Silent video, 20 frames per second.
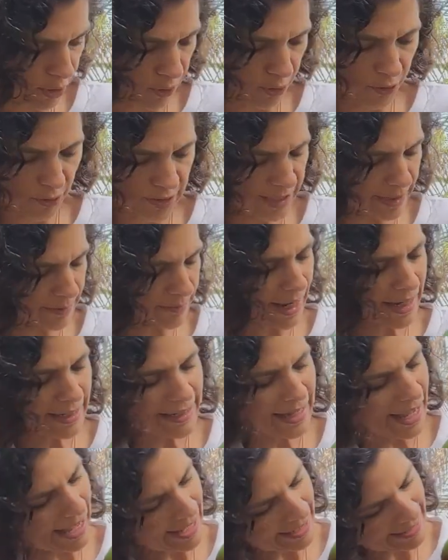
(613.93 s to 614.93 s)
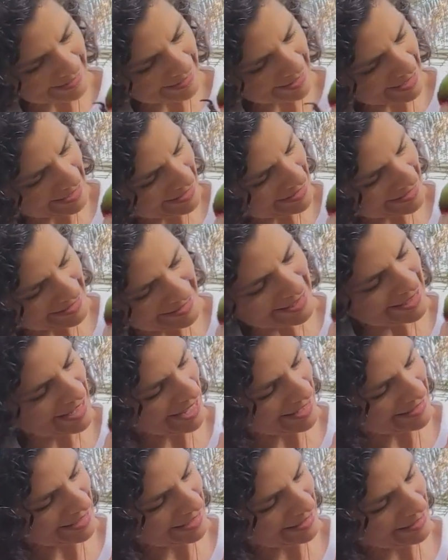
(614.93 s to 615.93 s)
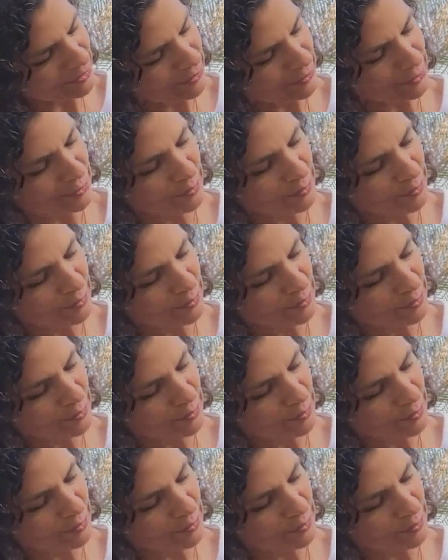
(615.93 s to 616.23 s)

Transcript: Don't eat my necklace. Yes, I know.